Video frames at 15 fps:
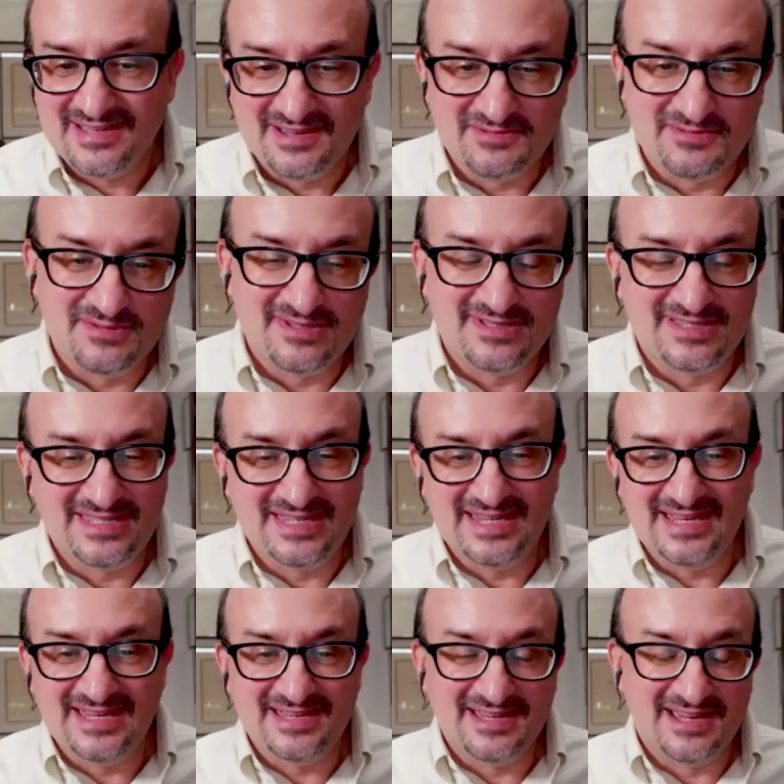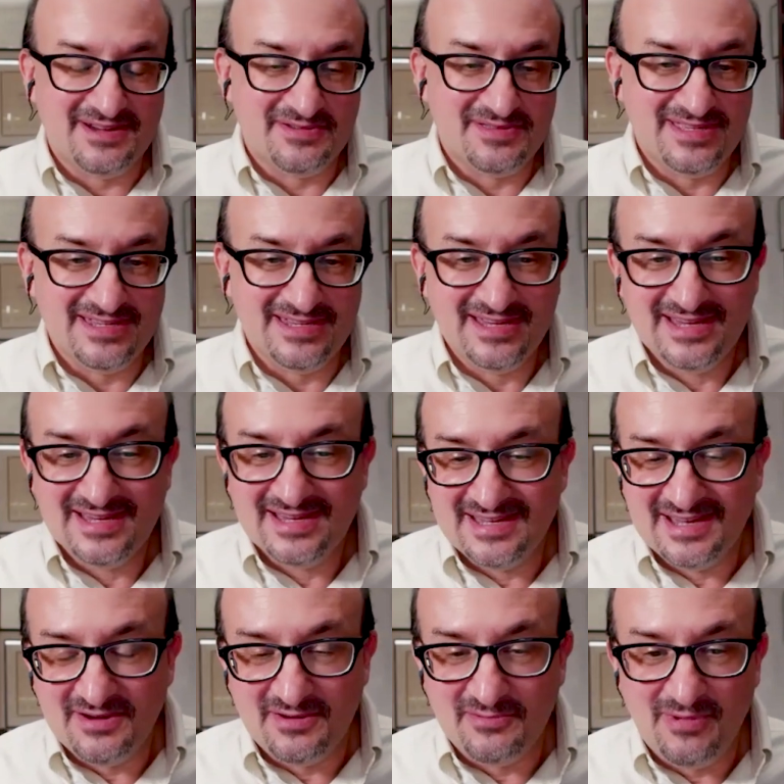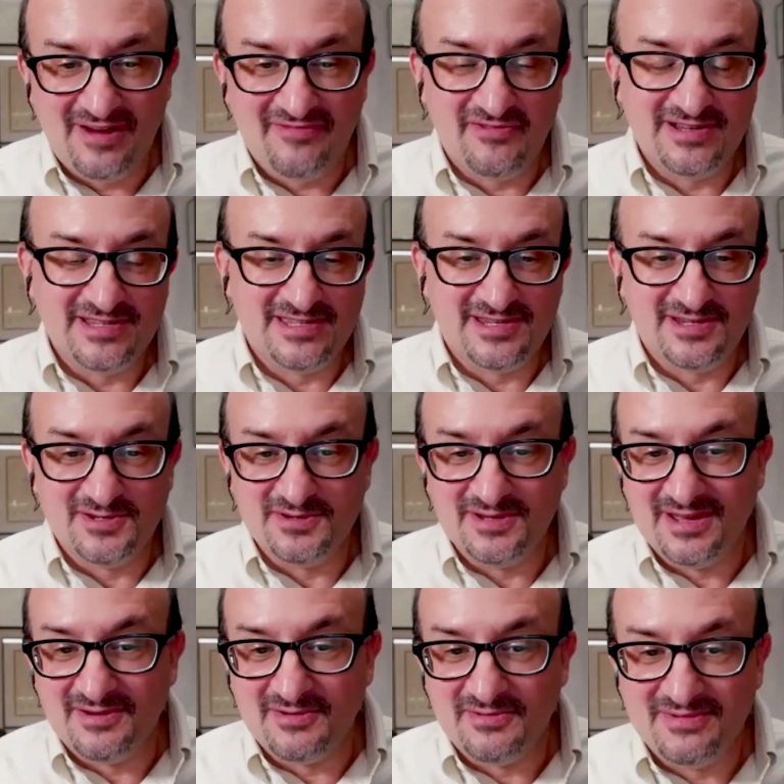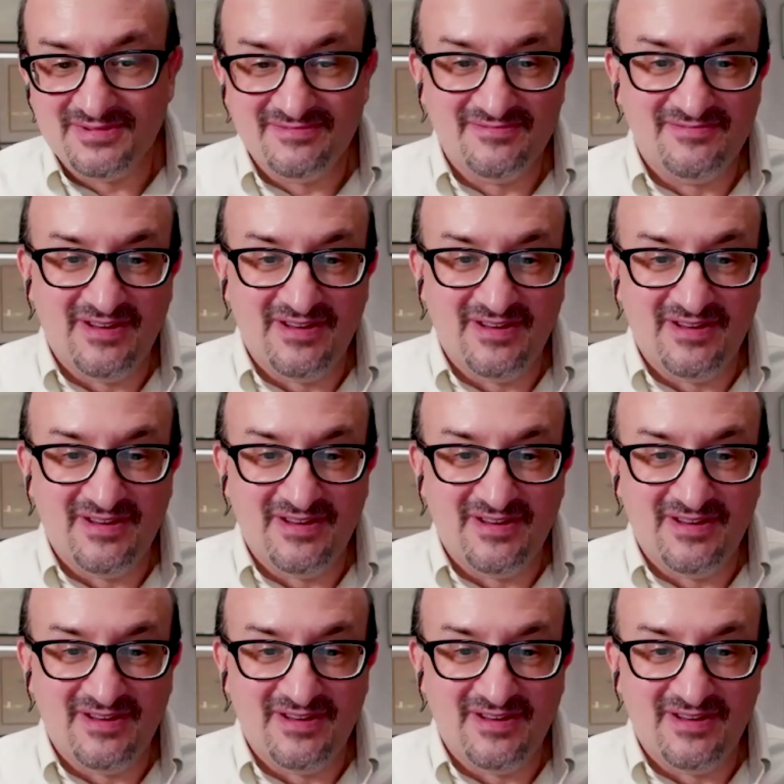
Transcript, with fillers: know, see you the you know know, reference to, you know,